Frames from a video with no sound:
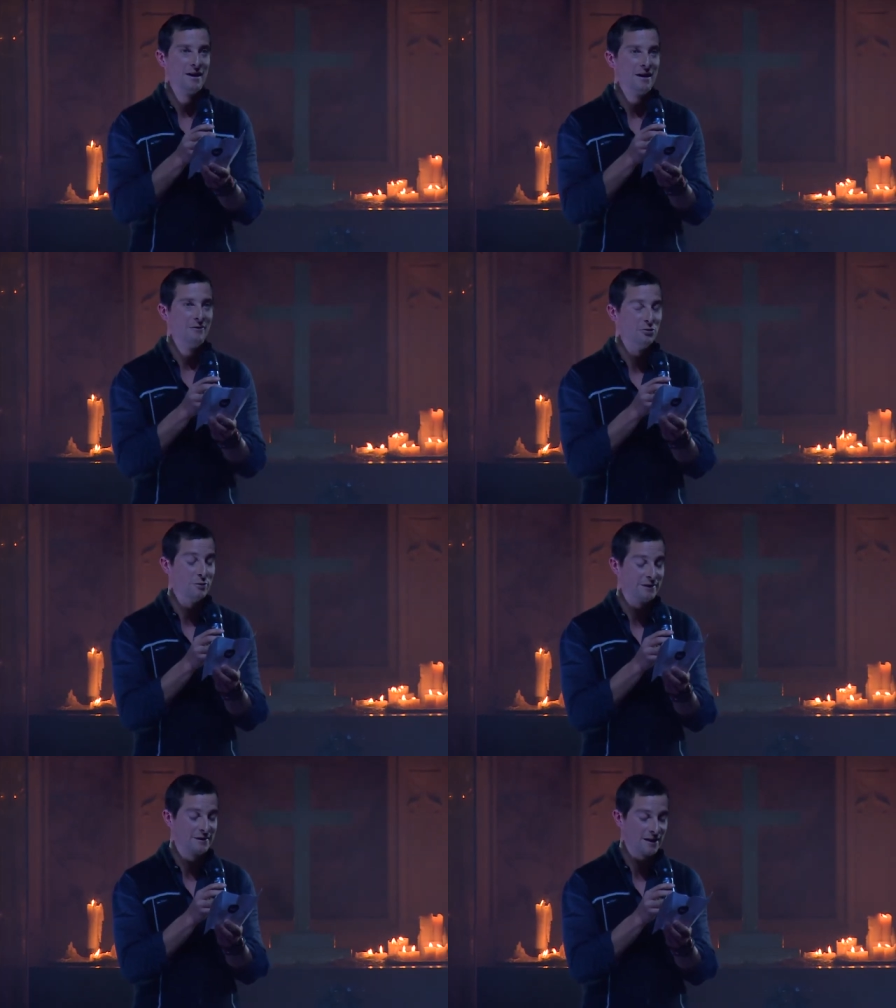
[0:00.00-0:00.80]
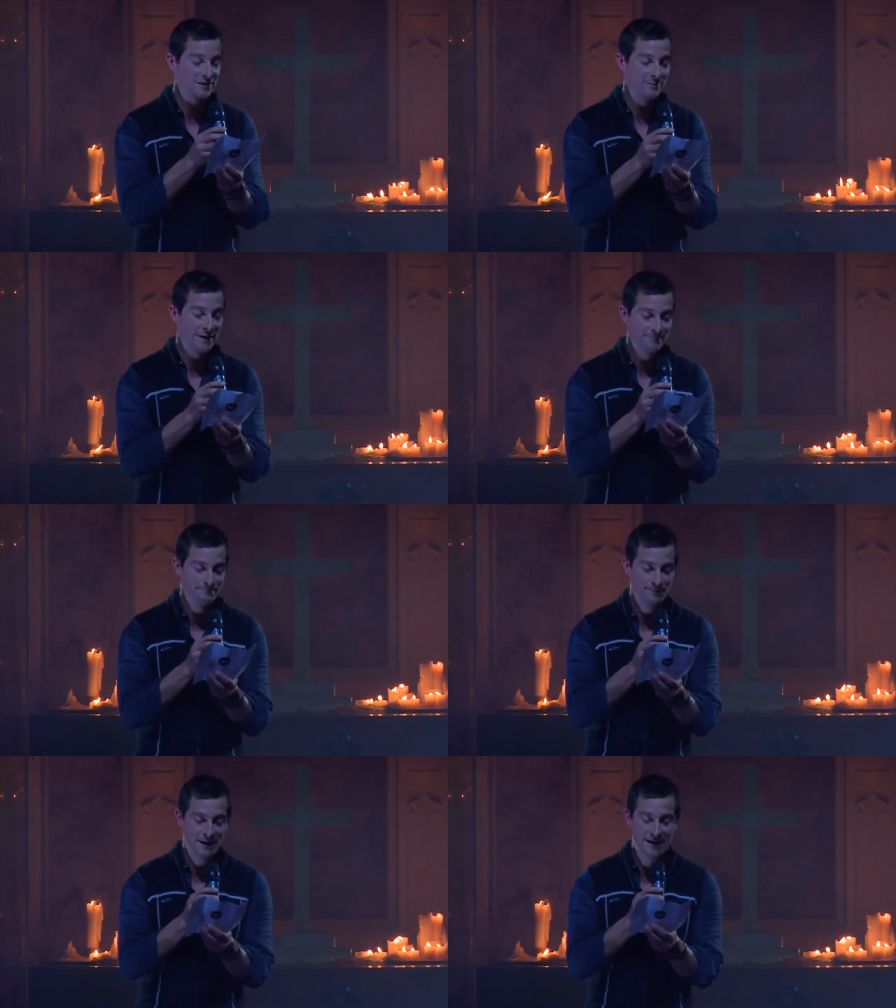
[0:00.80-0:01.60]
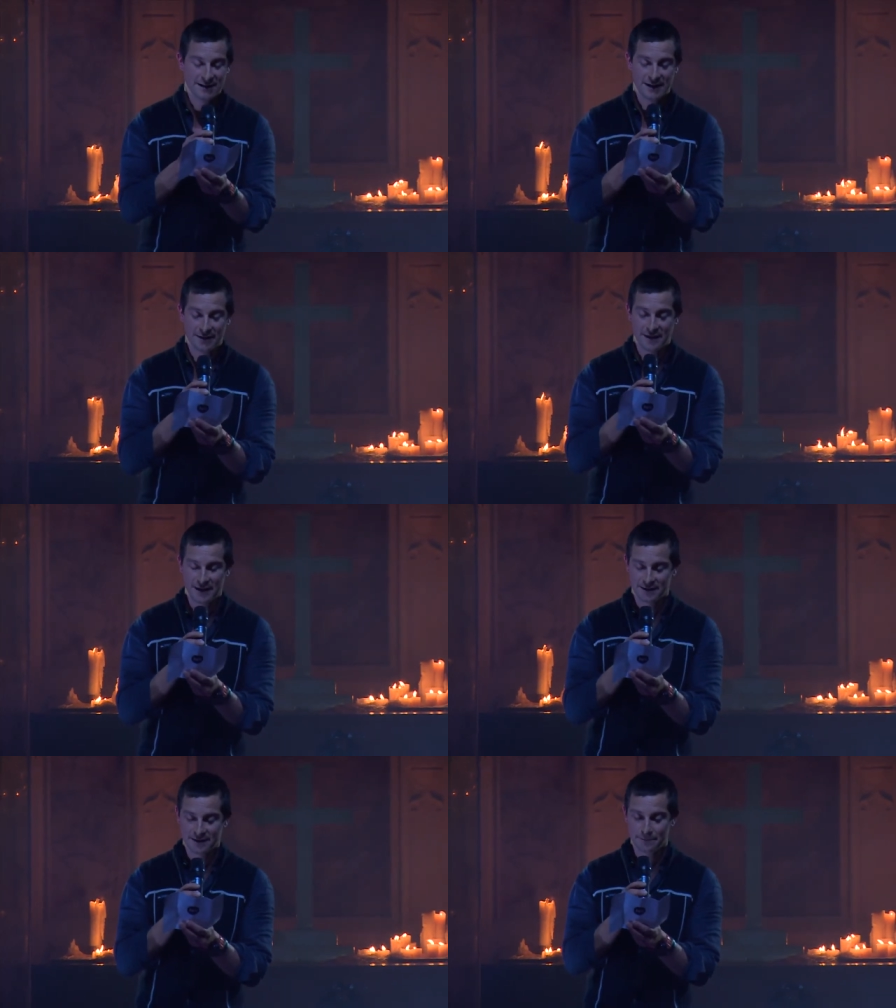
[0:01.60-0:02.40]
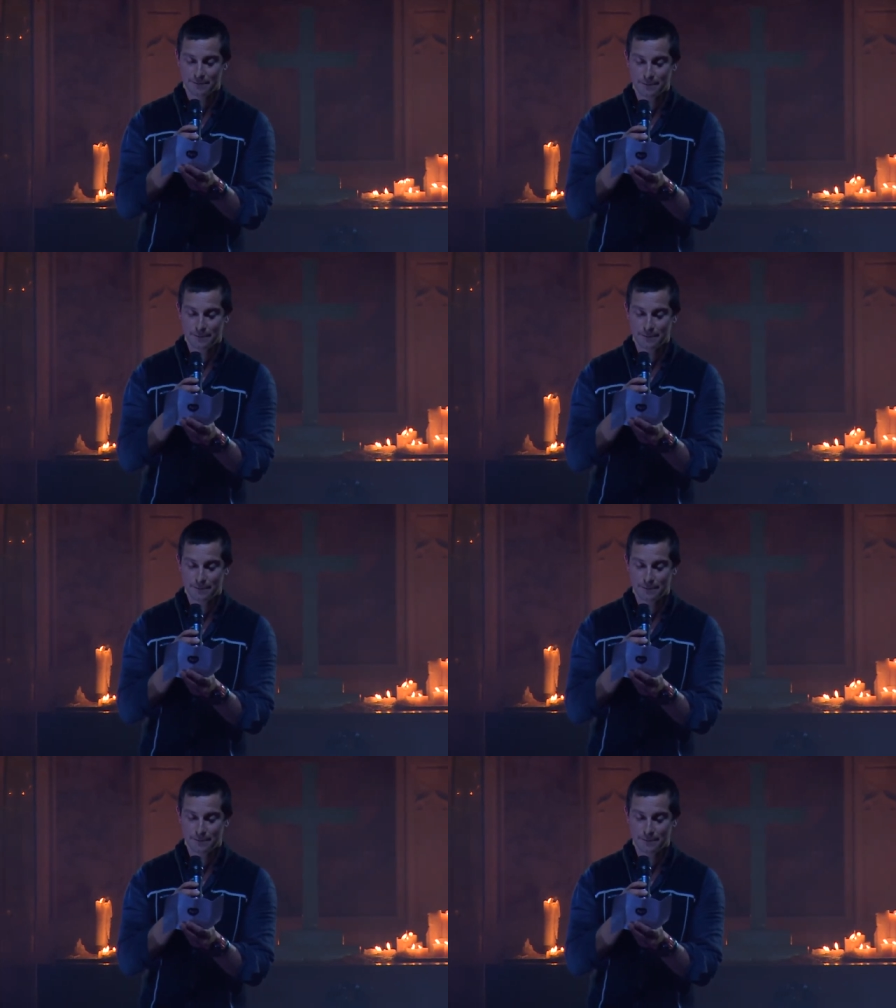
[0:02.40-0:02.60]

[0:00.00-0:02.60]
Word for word: have always touched me. And he said this